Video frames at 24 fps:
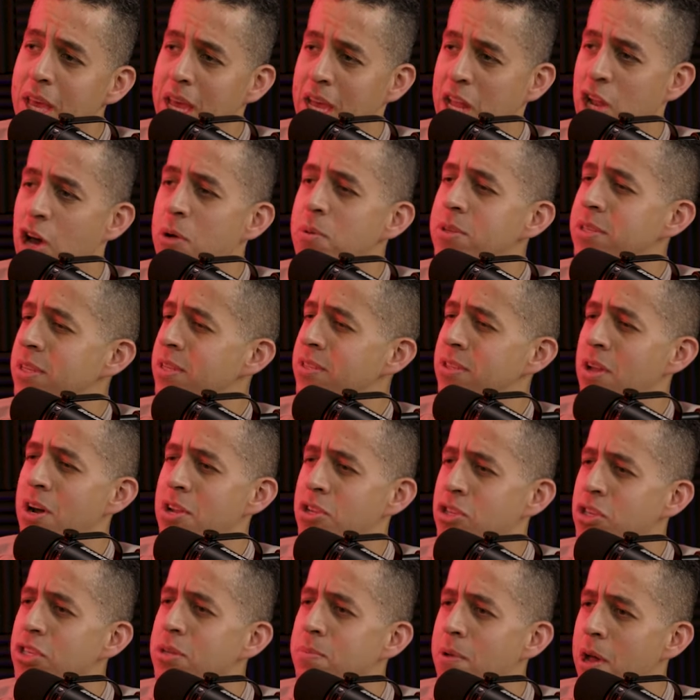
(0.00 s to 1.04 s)
And obviously, it's
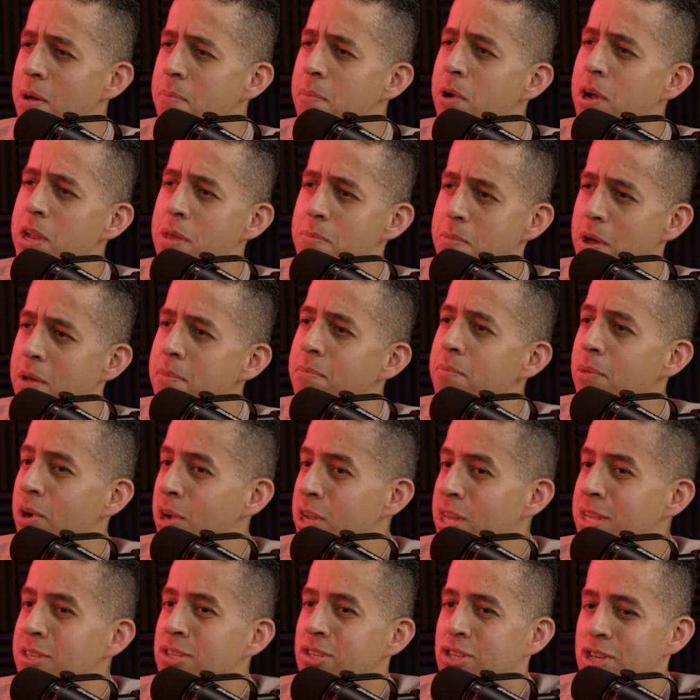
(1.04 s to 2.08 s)
not just about money, but
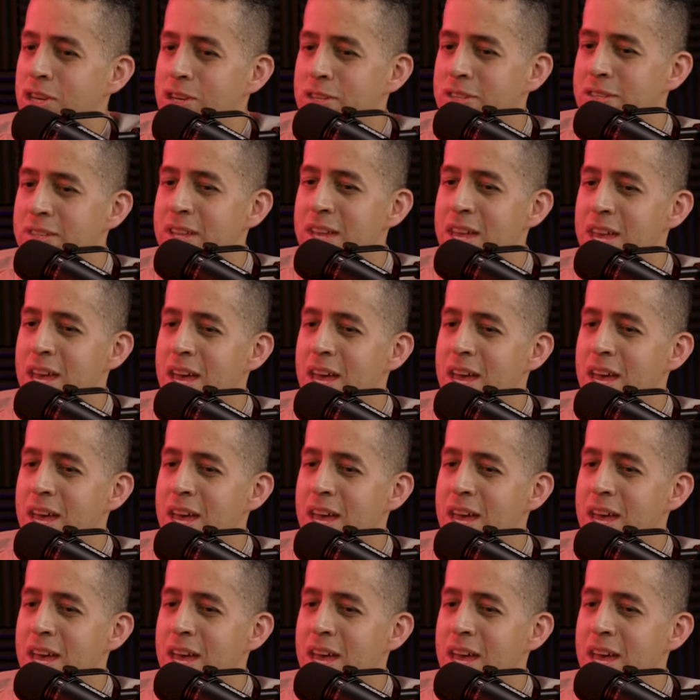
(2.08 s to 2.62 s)
money is just